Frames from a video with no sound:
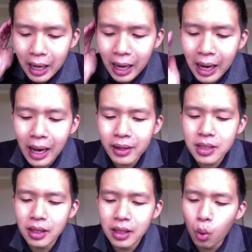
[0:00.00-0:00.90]

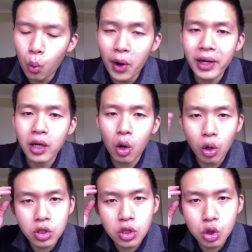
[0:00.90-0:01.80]
hard work
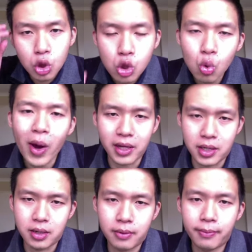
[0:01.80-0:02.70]
or
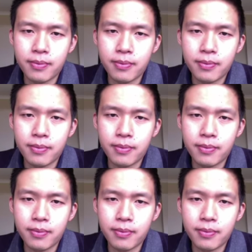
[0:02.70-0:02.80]
sweat.